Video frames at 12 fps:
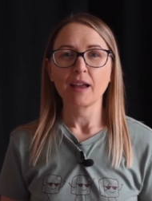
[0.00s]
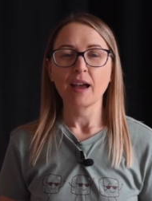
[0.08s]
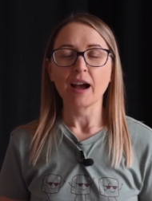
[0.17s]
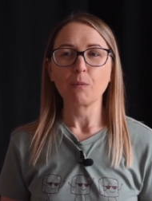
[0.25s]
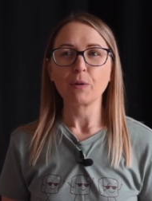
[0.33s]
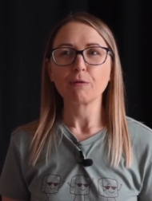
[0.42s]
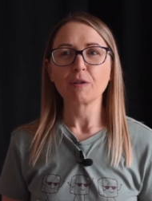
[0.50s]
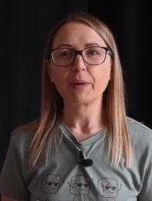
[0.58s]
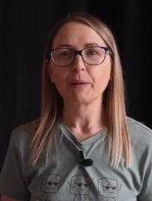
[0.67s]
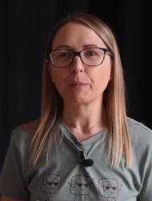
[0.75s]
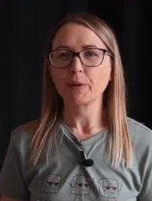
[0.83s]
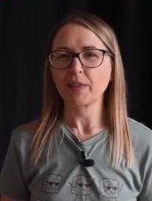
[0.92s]
and we
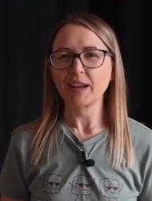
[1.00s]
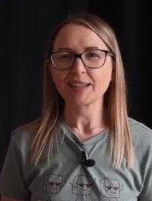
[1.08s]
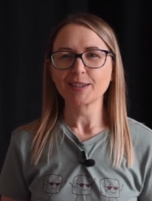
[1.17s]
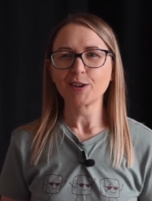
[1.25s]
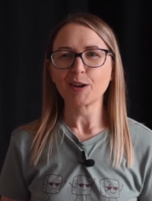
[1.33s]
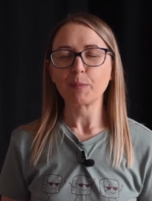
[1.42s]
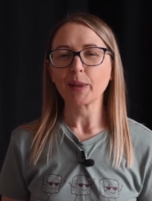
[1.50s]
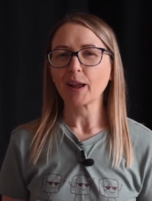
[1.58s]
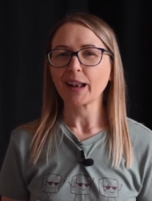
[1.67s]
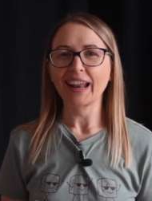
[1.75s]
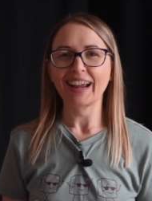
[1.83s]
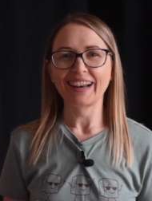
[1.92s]
remember that it's not a
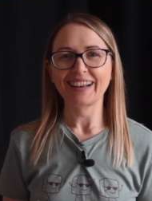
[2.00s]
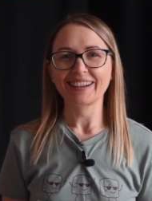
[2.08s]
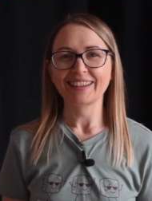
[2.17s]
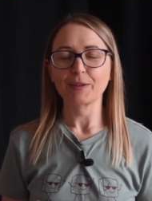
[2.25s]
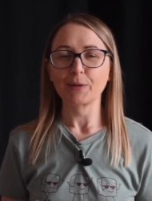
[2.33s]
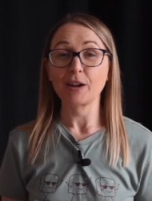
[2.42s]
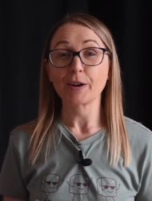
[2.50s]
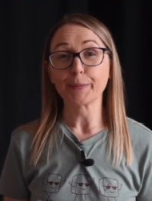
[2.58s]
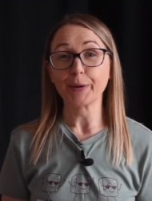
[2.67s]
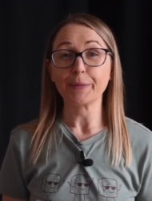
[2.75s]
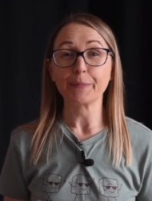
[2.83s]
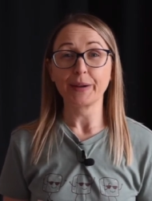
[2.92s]
bloodline that we learn
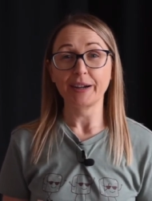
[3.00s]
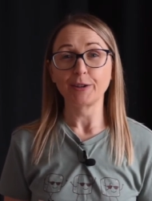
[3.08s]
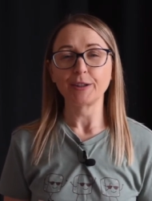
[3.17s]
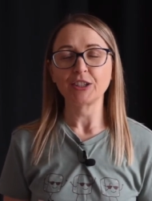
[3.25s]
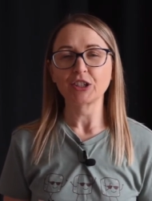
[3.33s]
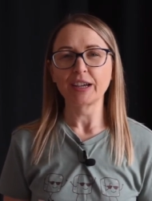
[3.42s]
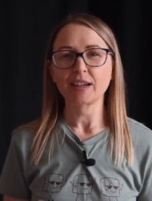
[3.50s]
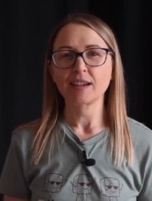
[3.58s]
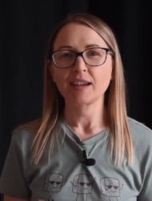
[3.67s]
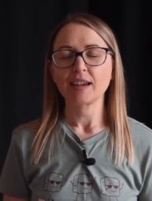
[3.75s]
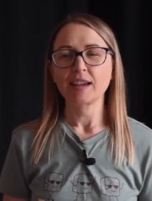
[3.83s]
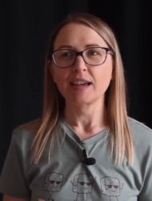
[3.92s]
about in biology,
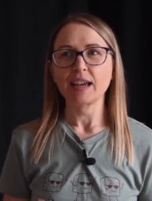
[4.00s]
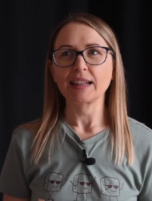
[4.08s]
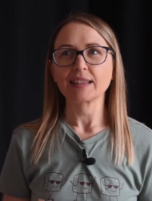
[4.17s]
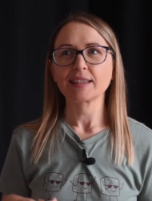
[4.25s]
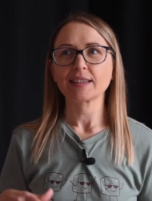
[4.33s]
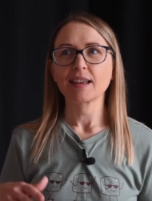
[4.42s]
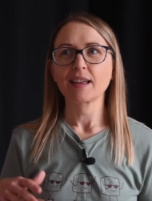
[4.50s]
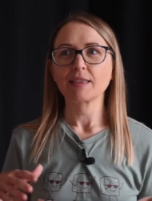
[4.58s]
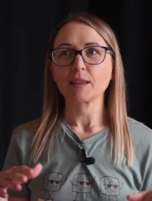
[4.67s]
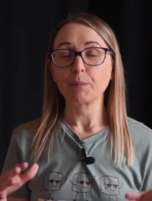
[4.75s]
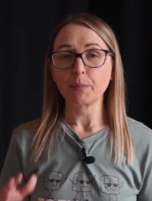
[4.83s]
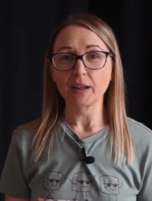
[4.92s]
it's
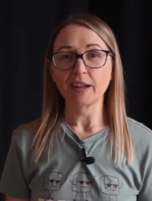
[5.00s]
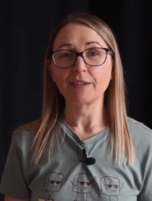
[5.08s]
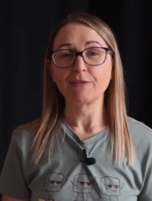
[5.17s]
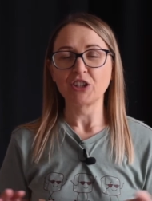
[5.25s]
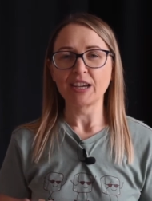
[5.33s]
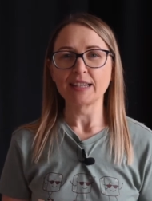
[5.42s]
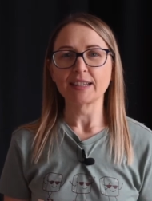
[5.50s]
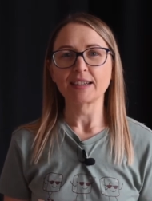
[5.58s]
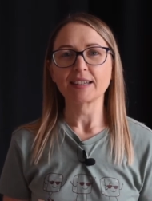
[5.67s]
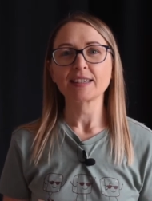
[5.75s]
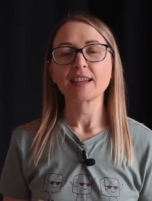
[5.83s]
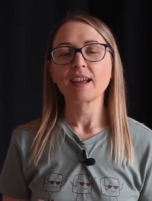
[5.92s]
the blood of
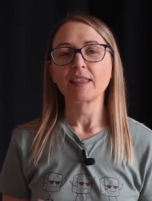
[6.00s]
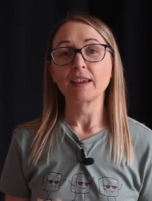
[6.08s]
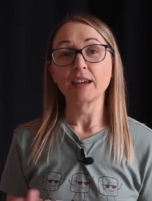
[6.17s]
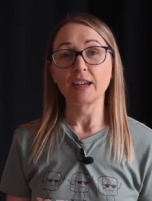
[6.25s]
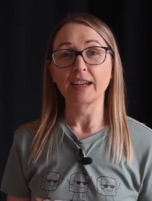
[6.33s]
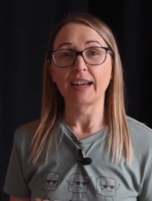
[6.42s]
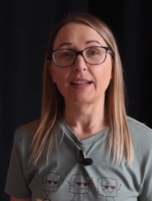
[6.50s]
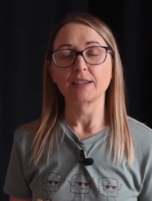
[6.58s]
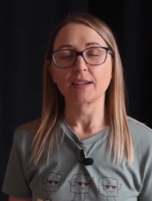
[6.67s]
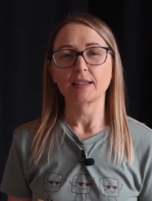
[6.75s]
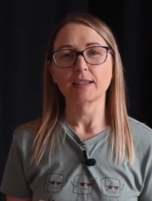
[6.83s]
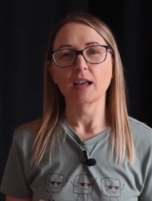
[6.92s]
Jesus that unites
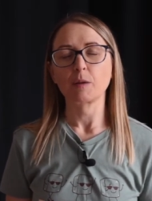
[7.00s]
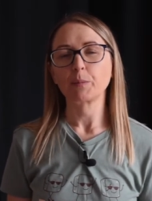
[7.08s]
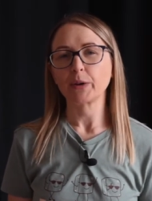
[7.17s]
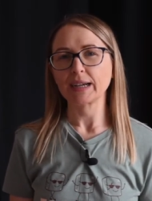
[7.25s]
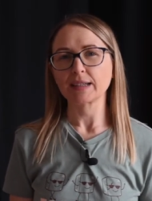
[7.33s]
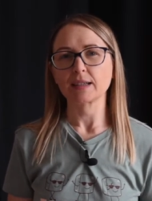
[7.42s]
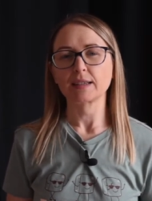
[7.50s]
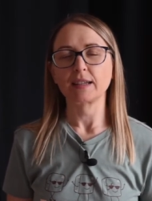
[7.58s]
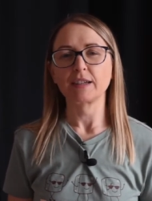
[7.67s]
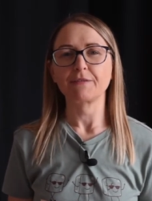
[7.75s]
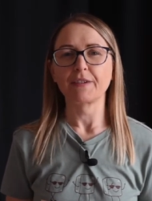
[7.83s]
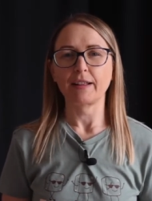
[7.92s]
us and brings us
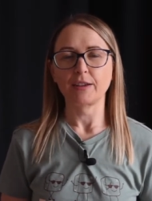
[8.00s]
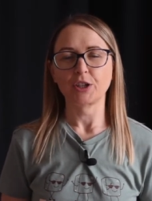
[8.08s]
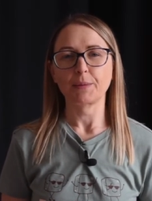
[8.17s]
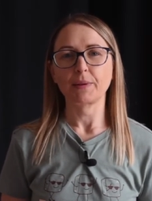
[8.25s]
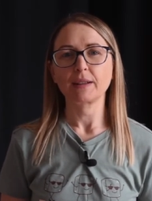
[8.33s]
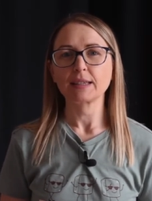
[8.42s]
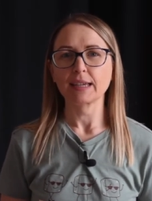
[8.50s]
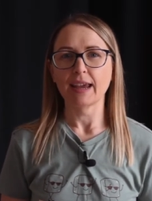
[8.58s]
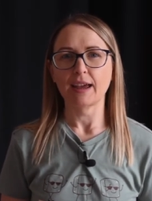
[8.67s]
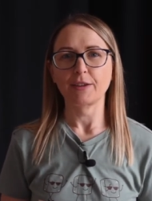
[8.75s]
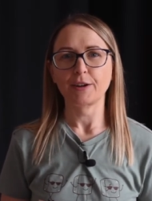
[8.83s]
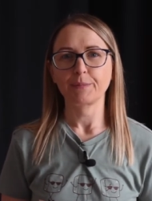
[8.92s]
into fellowship
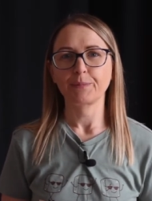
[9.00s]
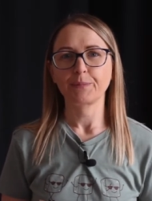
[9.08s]
together.